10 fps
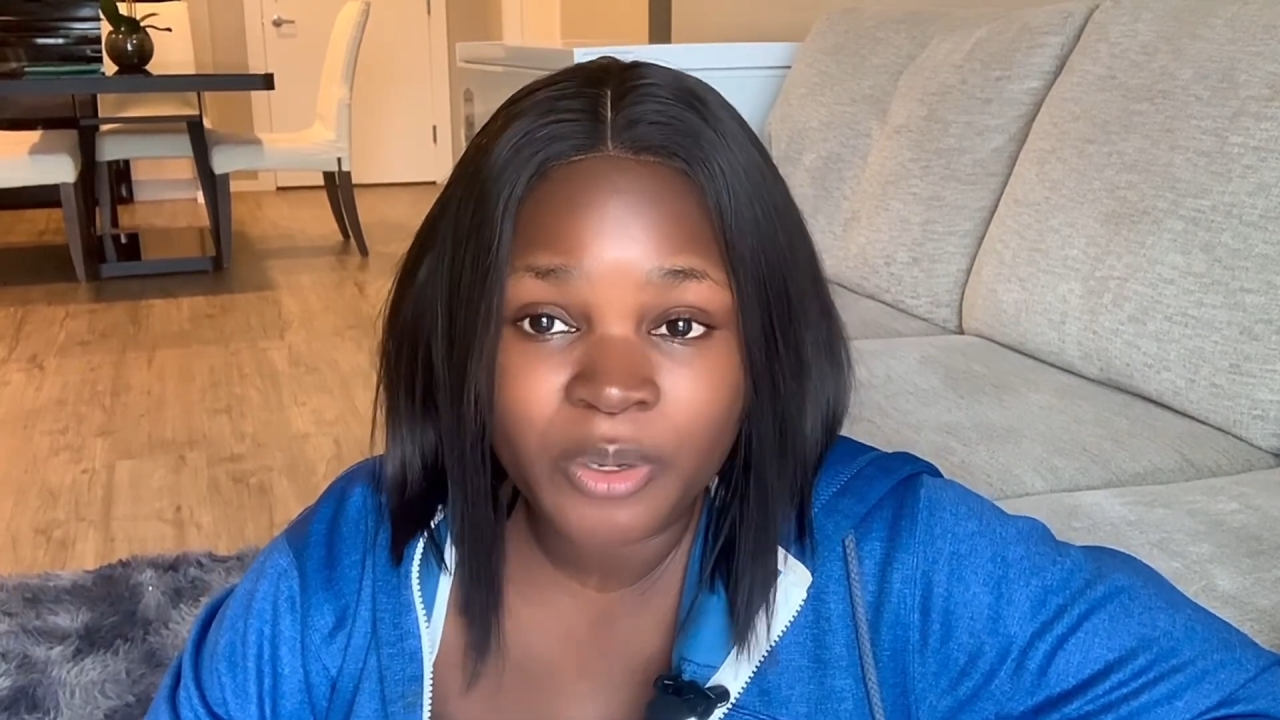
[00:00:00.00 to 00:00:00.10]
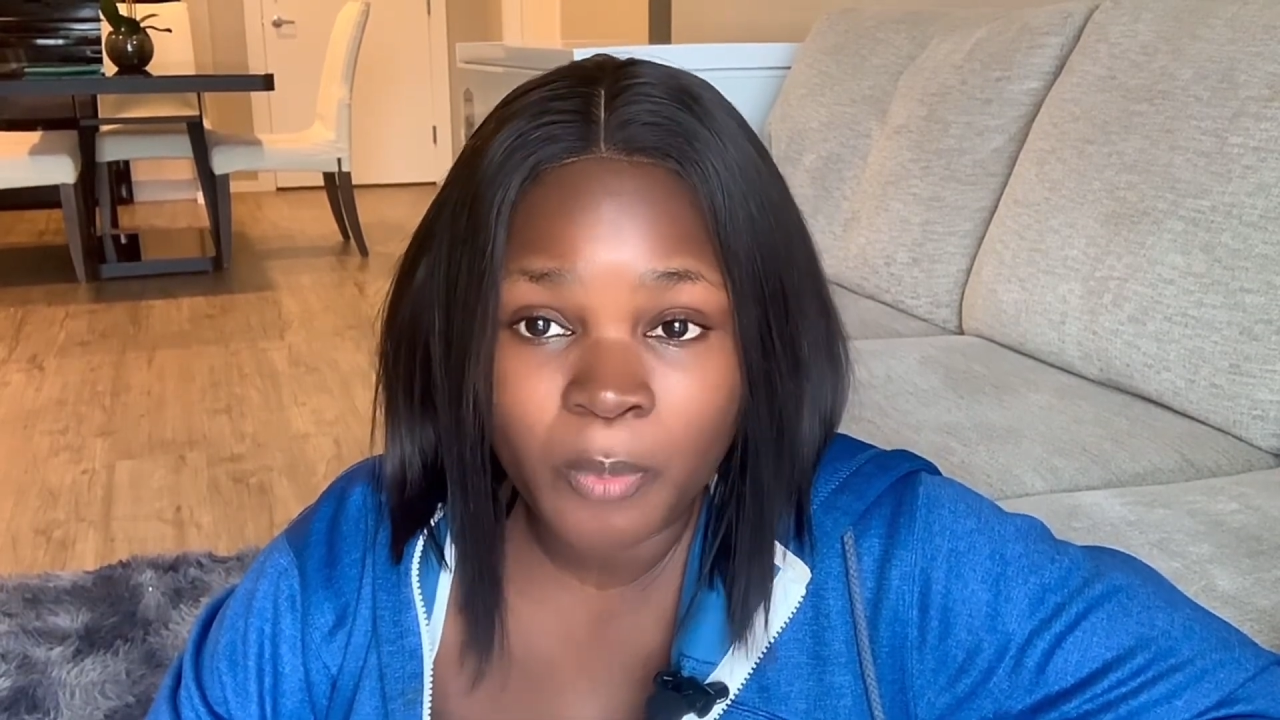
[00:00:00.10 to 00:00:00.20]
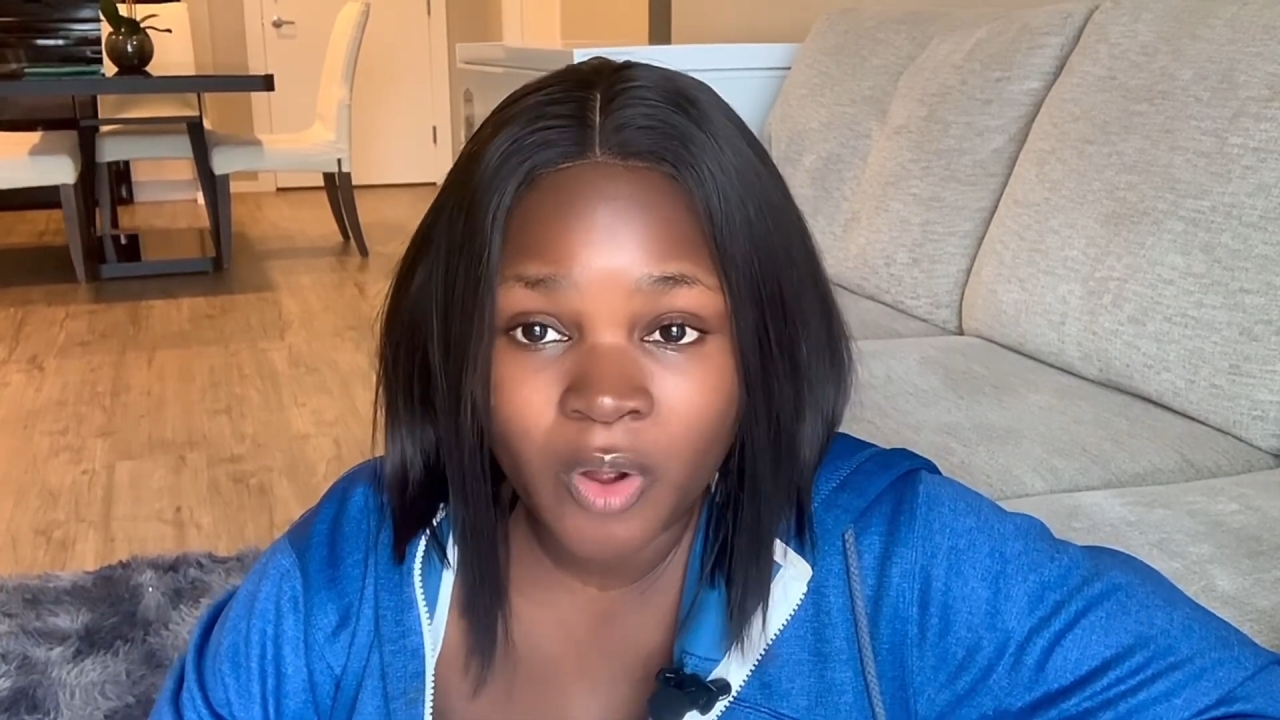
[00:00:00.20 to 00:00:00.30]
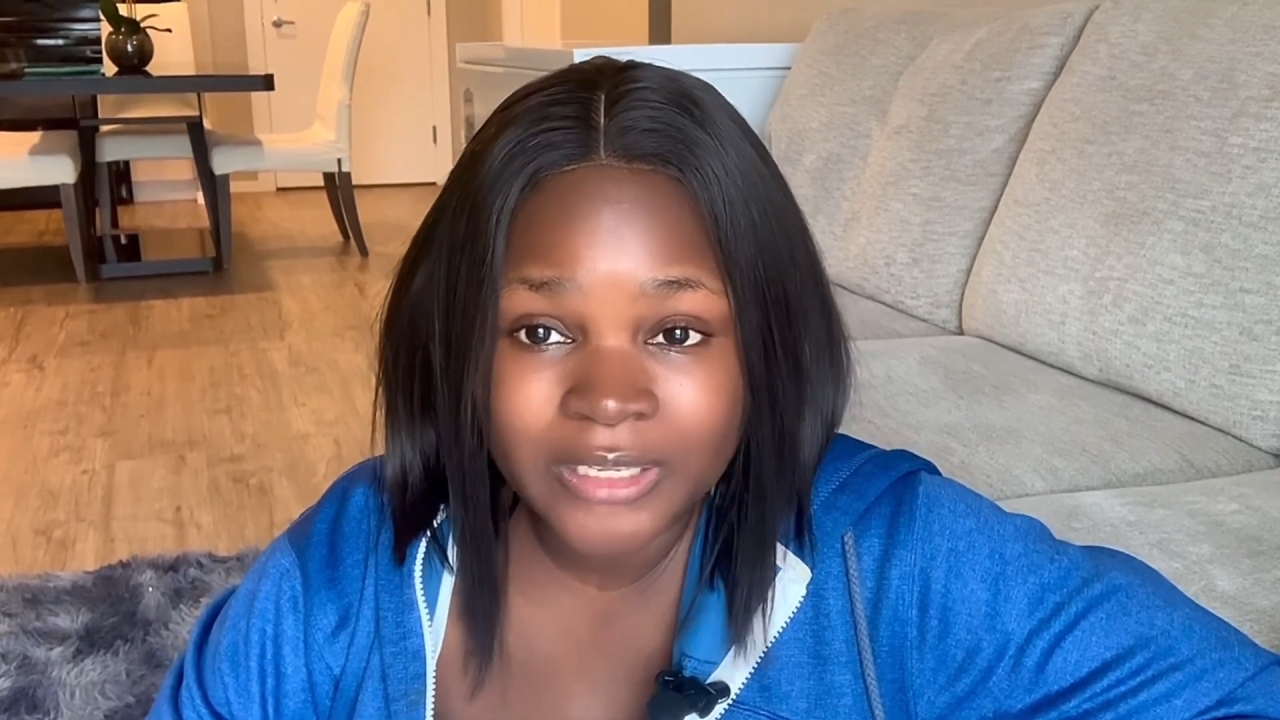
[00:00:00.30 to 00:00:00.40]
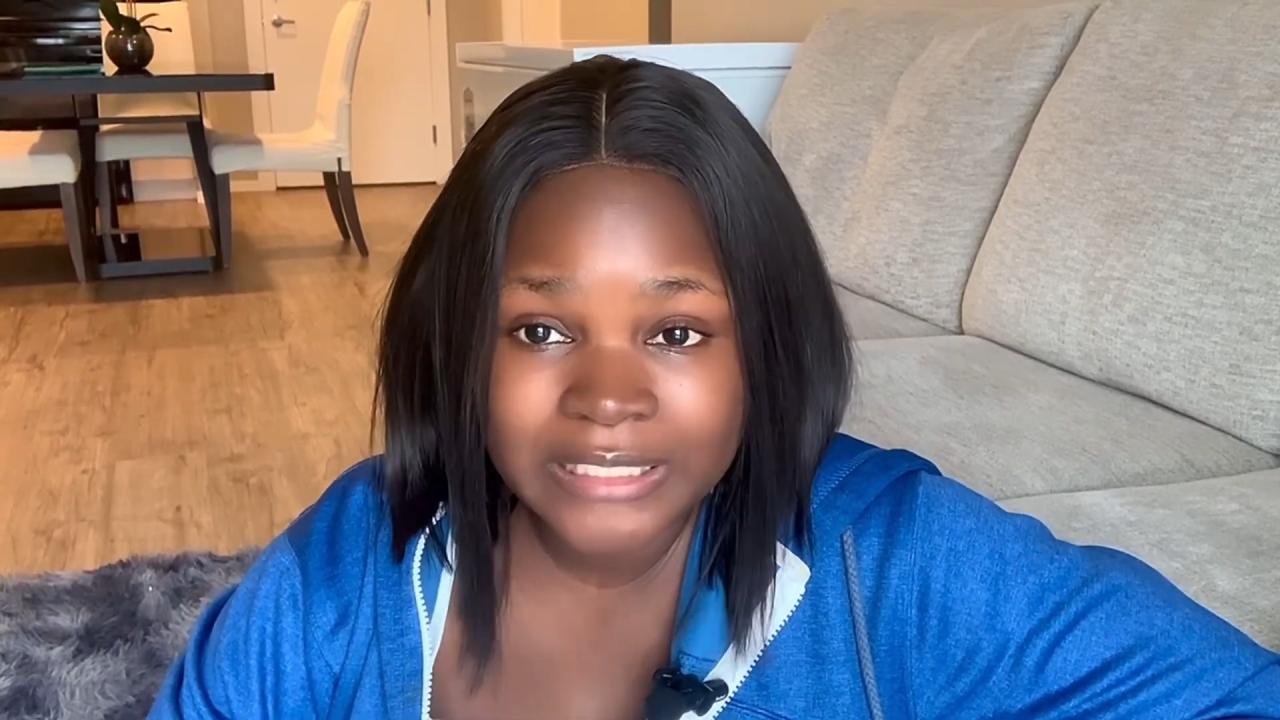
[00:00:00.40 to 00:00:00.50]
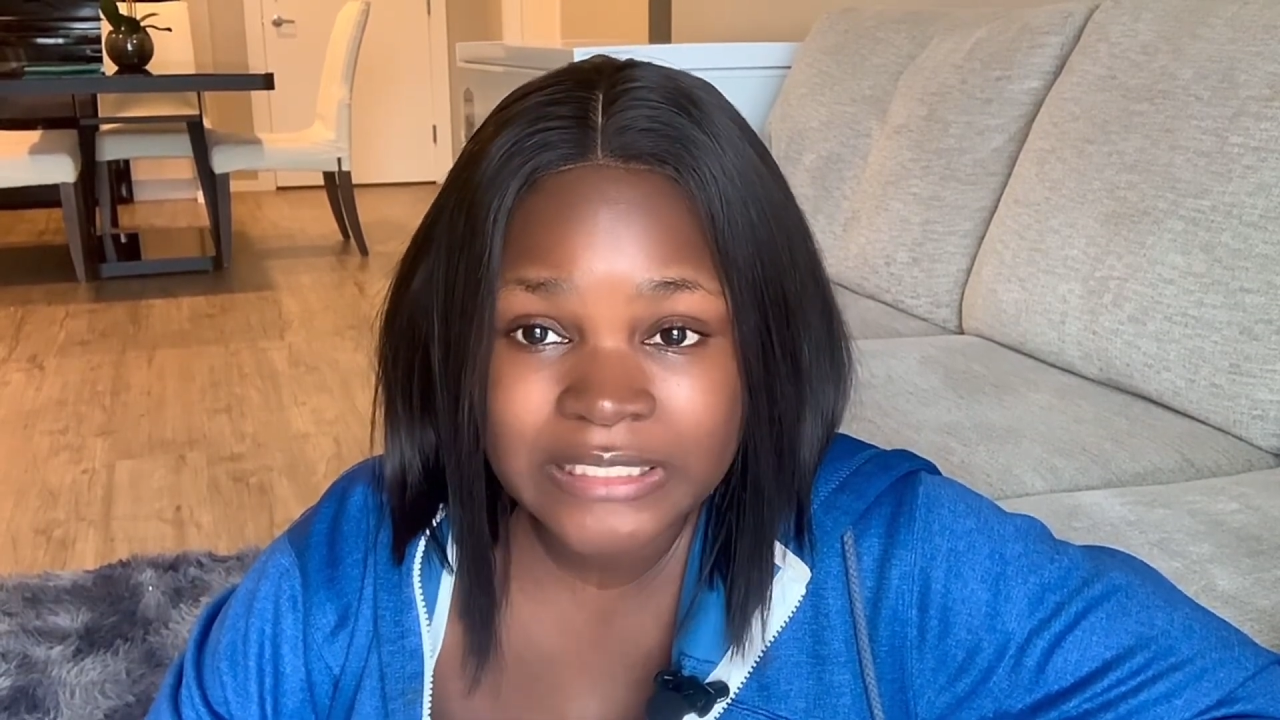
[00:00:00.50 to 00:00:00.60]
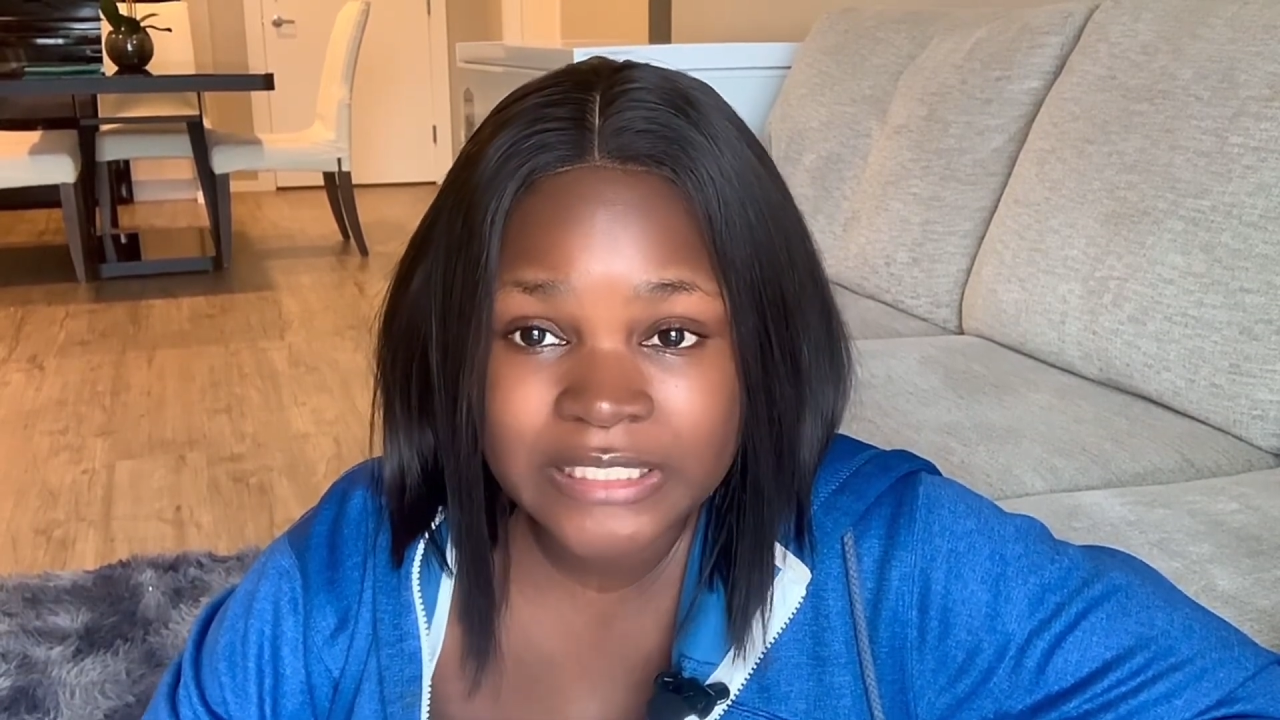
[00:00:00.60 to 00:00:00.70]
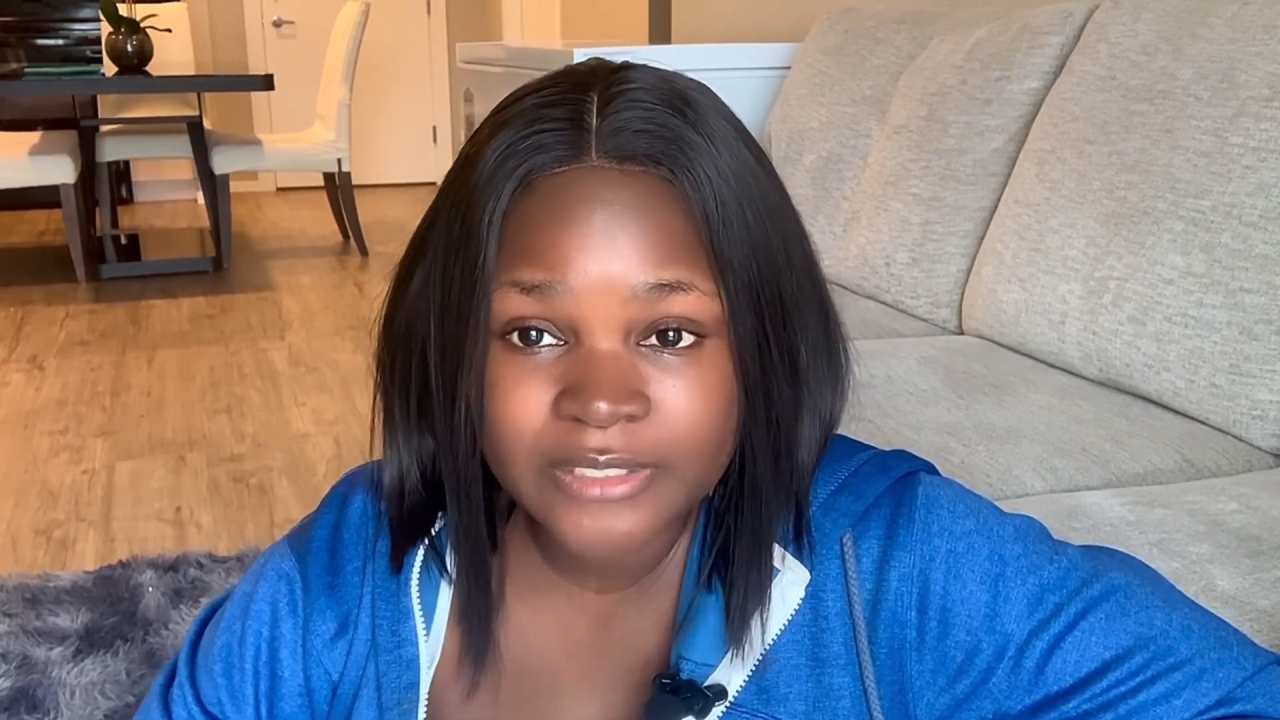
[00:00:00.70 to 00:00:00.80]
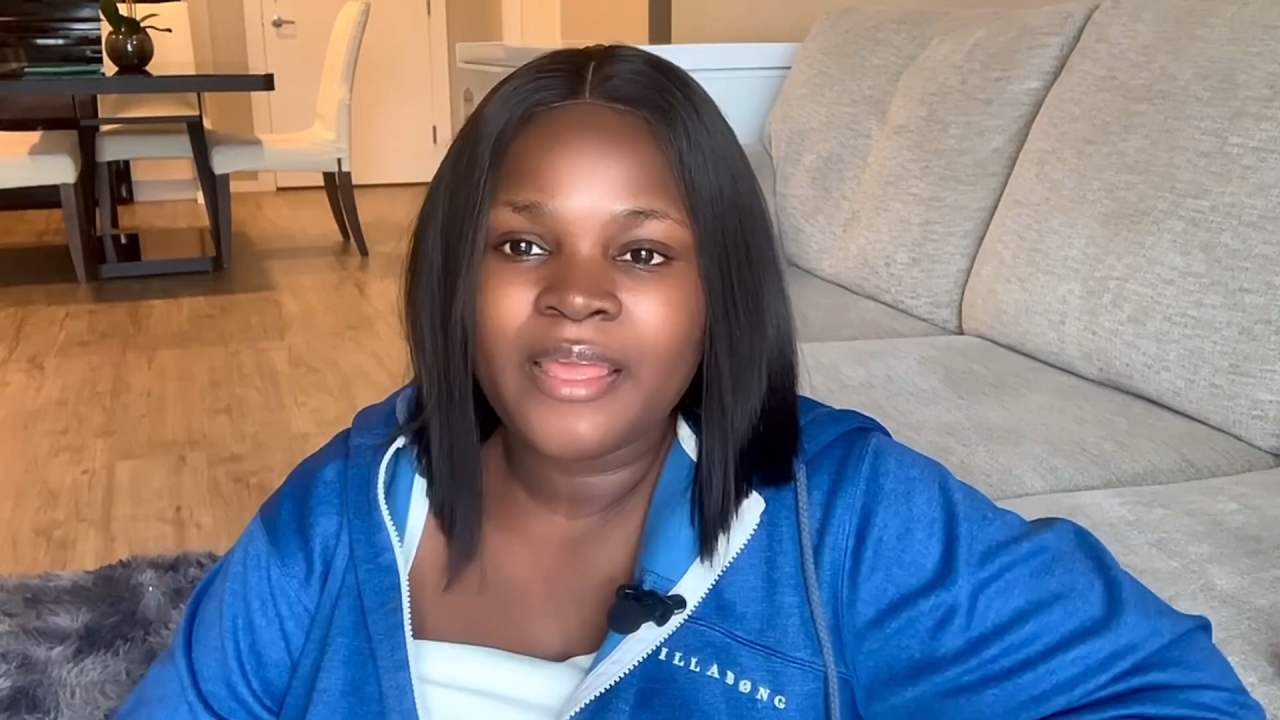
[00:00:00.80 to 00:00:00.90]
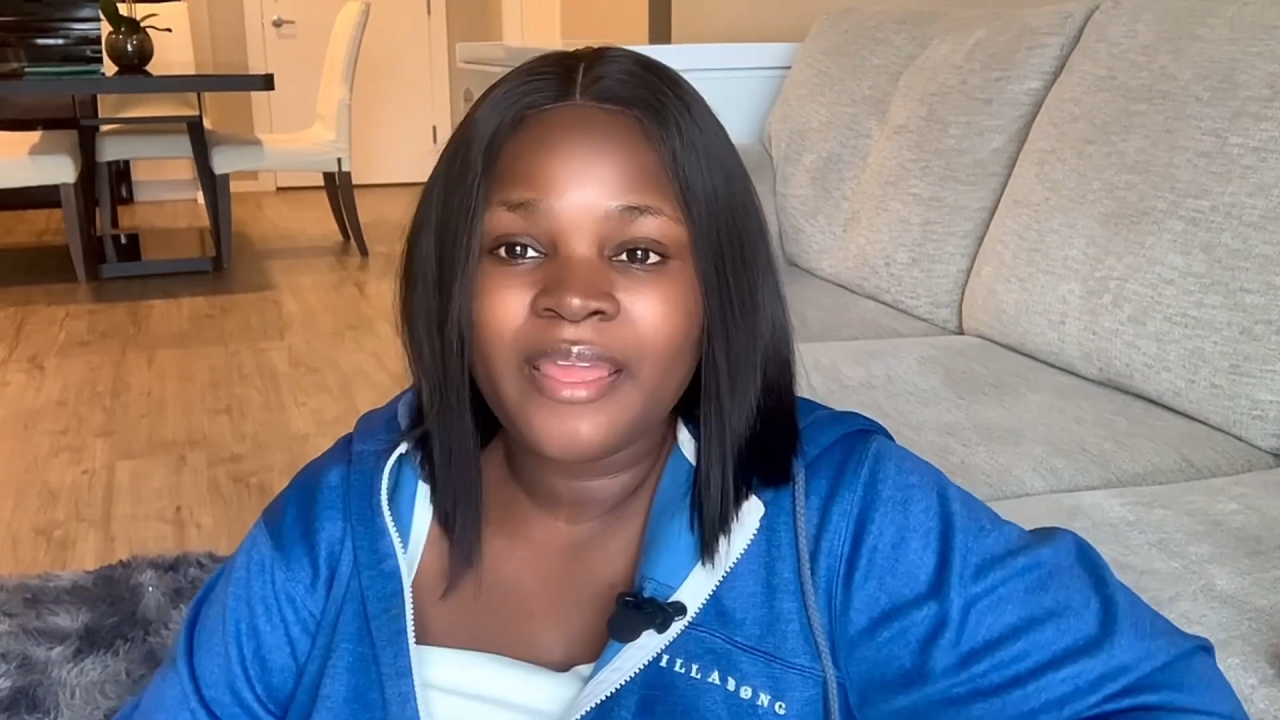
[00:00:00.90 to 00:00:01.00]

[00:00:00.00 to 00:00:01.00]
your pockets.